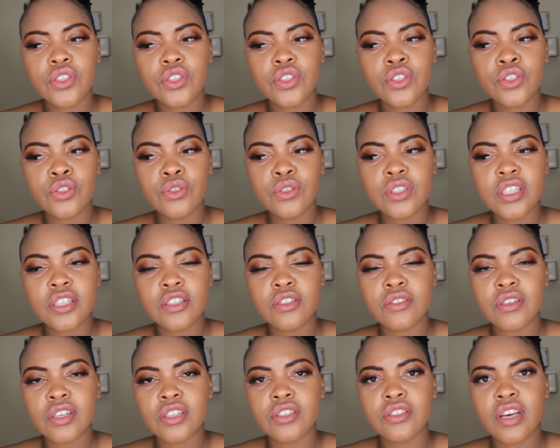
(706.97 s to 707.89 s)
you said
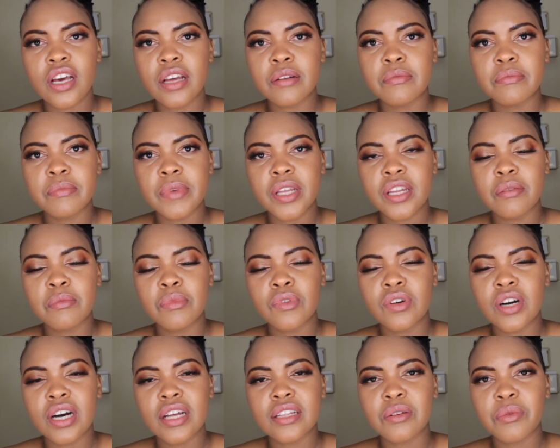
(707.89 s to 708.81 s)
to us you had many
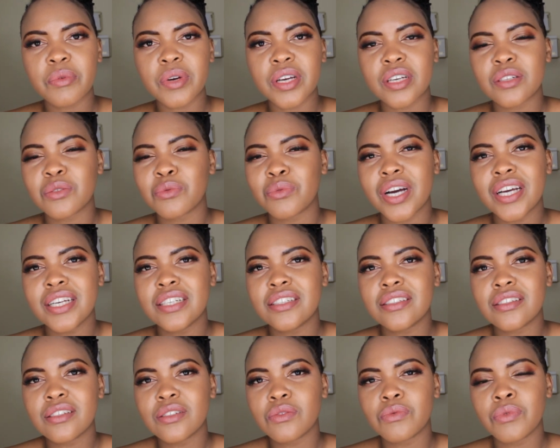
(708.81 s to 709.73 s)
more other wigs. Why
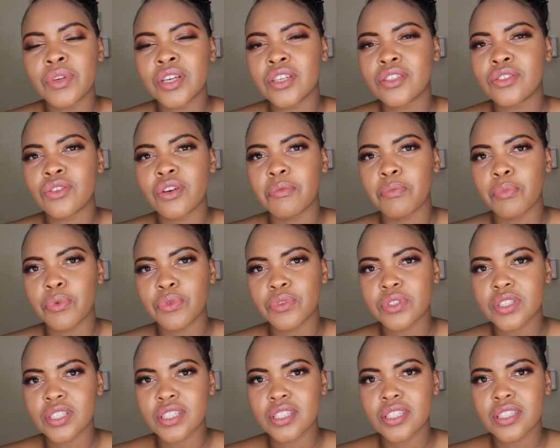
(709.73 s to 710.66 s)
is this wig so
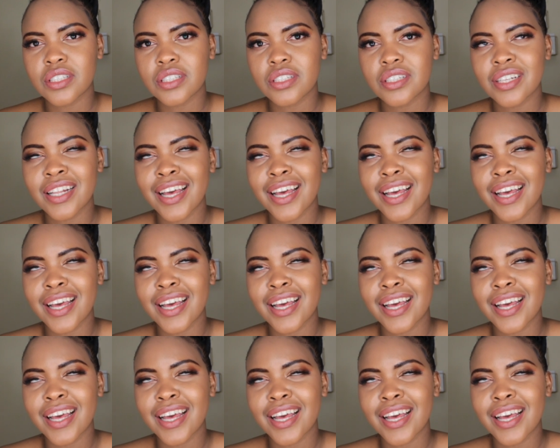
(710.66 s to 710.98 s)
important?